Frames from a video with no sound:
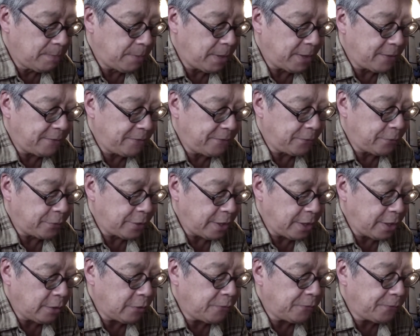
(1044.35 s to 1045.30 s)
But for
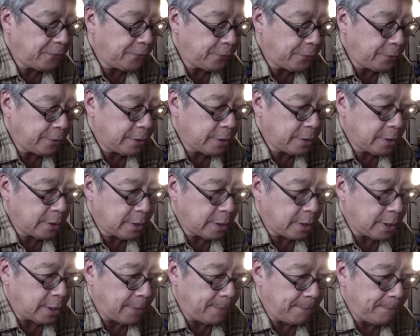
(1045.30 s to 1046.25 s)
the Ilford
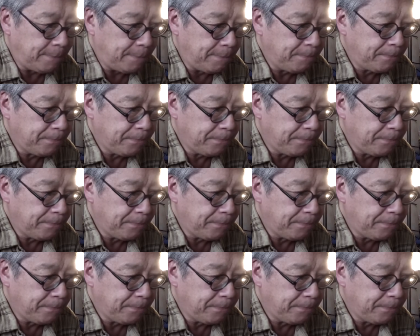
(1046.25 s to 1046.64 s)
um,